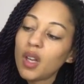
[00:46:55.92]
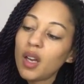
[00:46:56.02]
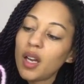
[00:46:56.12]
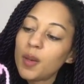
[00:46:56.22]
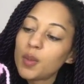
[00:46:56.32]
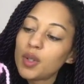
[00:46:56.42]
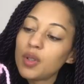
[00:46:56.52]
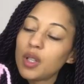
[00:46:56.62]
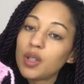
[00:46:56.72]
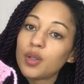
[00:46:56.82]
I
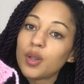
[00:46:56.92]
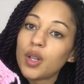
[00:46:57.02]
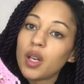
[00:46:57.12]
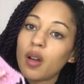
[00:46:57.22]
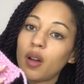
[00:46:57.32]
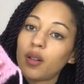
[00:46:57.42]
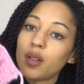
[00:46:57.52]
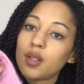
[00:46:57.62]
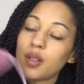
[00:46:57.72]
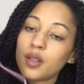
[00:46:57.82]
absolutely adore the yarn.
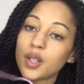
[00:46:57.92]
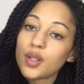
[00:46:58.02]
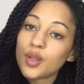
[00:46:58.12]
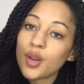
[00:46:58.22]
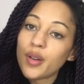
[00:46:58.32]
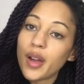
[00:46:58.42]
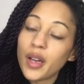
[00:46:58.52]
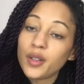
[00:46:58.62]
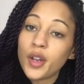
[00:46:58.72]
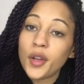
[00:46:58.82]
As soon as I saw it,
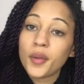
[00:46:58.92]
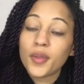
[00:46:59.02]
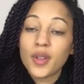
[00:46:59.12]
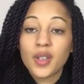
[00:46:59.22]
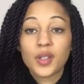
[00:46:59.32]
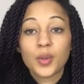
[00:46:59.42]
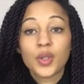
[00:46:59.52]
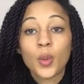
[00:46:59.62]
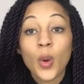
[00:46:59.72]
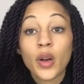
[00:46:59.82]
I knew that this was
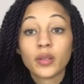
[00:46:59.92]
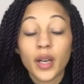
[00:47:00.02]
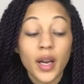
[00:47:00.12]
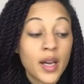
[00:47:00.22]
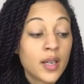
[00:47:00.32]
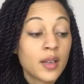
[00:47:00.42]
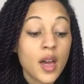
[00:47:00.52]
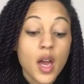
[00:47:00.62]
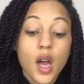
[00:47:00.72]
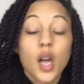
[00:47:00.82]
the one and
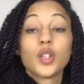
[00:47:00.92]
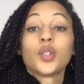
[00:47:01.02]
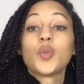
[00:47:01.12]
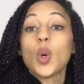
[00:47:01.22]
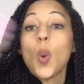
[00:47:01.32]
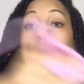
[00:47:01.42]
I shoved it